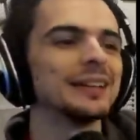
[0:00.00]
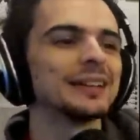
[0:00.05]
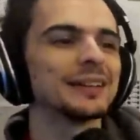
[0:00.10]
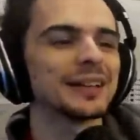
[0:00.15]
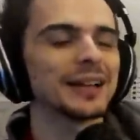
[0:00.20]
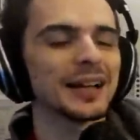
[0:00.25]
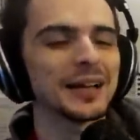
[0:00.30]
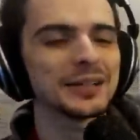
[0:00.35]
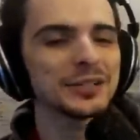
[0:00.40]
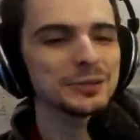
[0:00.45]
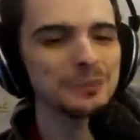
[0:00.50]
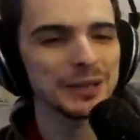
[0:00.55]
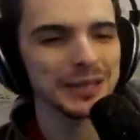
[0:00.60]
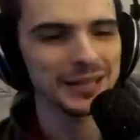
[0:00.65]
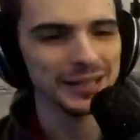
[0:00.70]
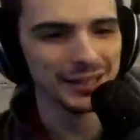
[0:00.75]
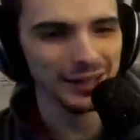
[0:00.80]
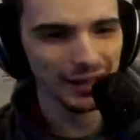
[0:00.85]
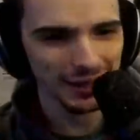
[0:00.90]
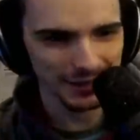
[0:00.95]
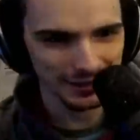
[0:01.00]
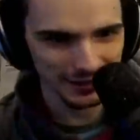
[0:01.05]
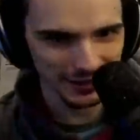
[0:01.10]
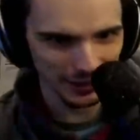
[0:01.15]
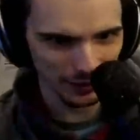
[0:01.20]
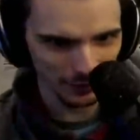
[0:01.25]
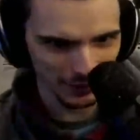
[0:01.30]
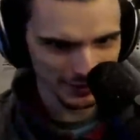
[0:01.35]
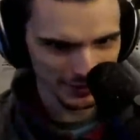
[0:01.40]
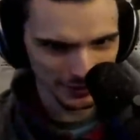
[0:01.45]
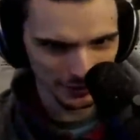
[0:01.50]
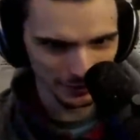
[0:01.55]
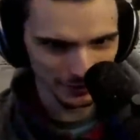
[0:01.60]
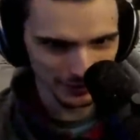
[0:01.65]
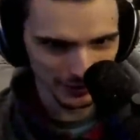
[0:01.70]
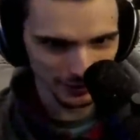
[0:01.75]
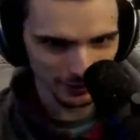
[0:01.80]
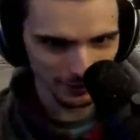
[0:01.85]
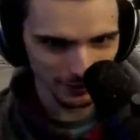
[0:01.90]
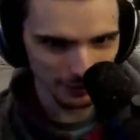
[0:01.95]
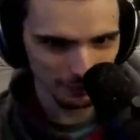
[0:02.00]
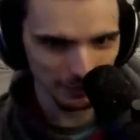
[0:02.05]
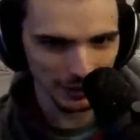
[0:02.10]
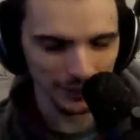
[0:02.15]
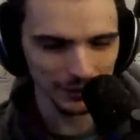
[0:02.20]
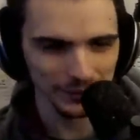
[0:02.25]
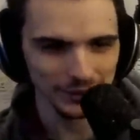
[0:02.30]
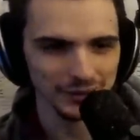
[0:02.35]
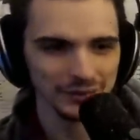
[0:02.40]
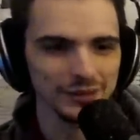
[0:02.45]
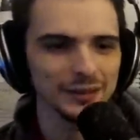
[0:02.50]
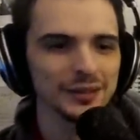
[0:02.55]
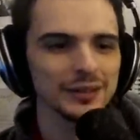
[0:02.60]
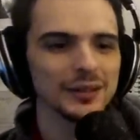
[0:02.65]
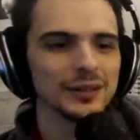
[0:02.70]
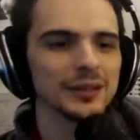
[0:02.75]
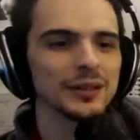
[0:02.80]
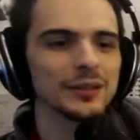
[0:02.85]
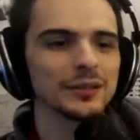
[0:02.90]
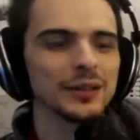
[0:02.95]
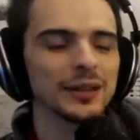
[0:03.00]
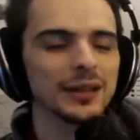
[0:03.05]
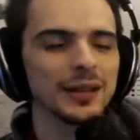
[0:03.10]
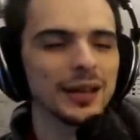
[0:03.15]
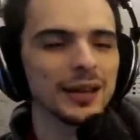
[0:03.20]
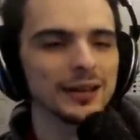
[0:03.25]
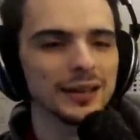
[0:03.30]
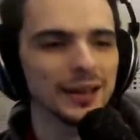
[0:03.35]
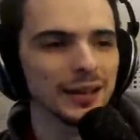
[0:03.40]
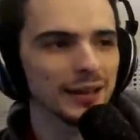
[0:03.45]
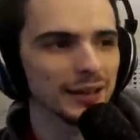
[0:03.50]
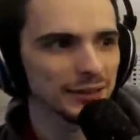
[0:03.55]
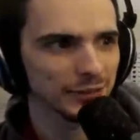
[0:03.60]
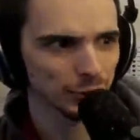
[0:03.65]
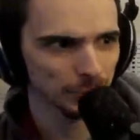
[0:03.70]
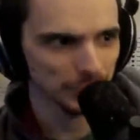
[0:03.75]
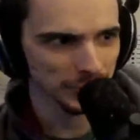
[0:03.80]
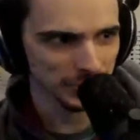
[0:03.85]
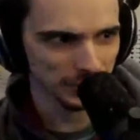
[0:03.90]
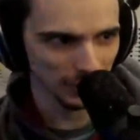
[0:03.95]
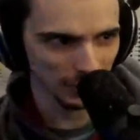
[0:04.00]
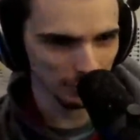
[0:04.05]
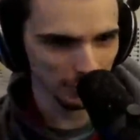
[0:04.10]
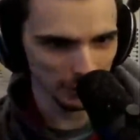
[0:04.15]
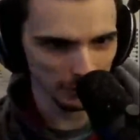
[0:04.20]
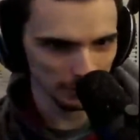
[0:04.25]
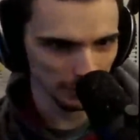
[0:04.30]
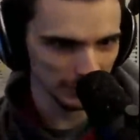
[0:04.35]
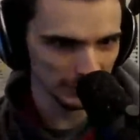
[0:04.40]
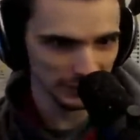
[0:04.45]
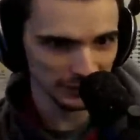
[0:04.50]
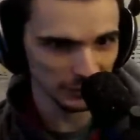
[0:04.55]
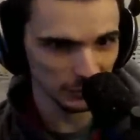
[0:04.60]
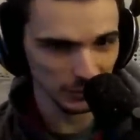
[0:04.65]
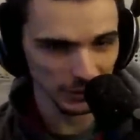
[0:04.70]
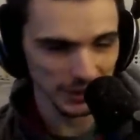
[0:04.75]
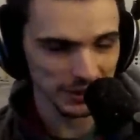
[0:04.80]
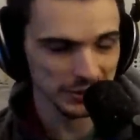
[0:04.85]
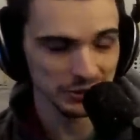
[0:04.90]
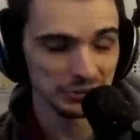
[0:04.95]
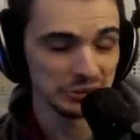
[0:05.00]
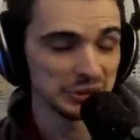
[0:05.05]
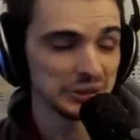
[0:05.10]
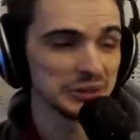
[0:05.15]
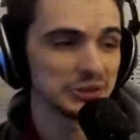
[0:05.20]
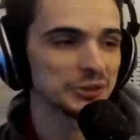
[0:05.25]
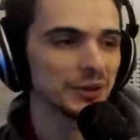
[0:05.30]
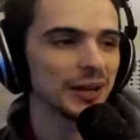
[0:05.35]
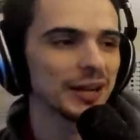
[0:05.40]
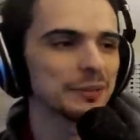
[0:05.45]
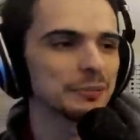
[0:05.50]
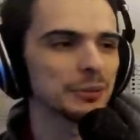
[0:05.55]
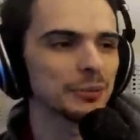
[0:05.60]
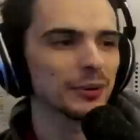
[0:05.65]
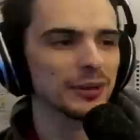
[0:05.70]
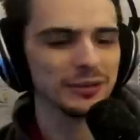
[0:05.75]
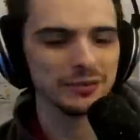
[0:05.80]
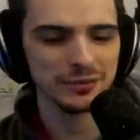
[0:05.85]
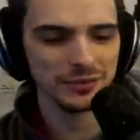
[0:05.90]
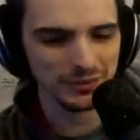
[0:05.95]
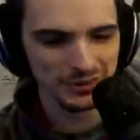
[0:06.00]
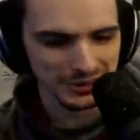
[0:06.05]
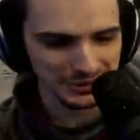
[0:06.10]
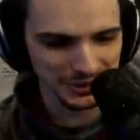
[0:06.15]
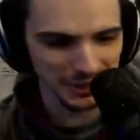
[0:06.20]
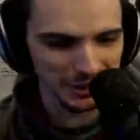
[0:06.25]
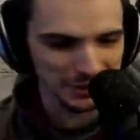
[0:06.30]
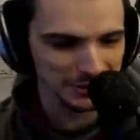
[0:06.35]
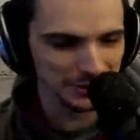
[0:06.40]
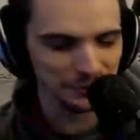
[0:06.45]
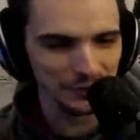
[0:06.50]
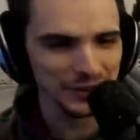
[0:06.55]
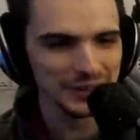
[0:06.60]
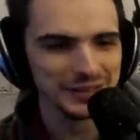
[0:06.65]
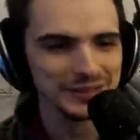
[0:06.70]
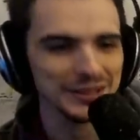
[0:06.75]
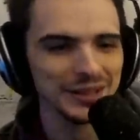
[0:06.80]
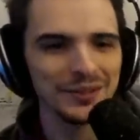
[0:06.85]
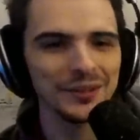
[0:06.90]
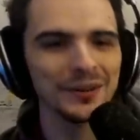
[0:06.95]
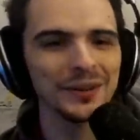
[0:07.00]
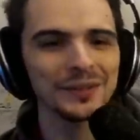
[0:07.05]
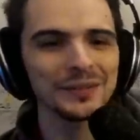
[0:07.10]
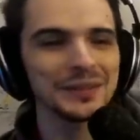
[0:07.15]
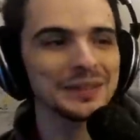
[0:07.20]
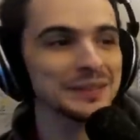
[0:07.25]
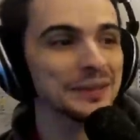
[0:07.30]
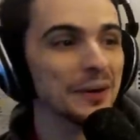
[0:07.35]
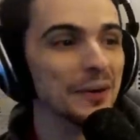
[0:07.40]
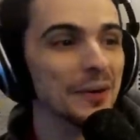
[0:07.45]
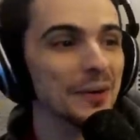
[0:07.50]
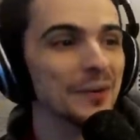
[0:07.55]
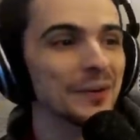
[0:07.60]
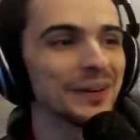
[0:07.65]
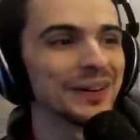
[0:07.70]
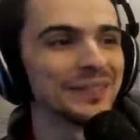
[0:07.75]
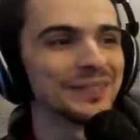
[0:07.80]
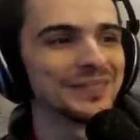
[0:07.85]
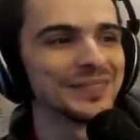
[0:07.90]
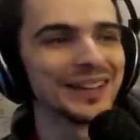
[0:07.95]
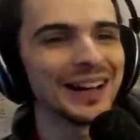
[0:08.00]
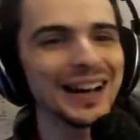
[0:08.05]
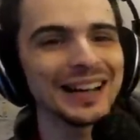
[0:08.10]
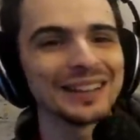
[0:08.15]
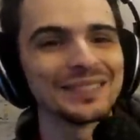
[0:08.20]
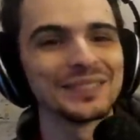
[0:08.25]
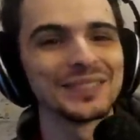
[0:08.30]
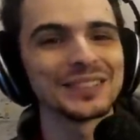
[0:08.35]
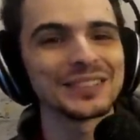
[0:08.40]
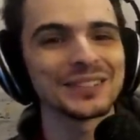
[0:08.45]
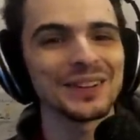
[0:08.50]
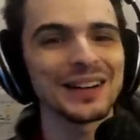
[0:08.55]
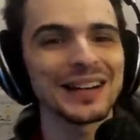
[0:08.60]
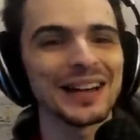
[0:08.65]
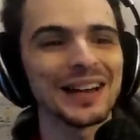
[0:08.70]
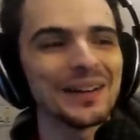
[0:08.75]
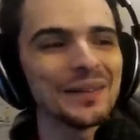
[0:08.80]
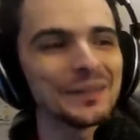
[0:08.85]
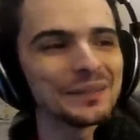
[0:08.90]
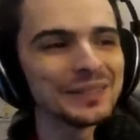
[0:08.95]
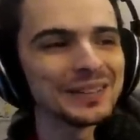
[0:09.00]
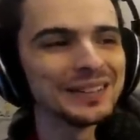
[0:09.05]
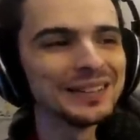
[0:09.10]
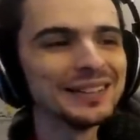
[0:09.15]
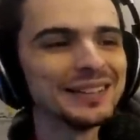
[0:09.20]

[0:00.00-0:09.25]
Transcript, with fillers: Like I just made a guide on how I deal with Dead Hard and Palace. I was like, hey, yeah, it's super strong perk, but this is what I do. You can try it. People are like, Scott's defending Dead Hard. I'm like, no, I'm not. I'm just trying to help.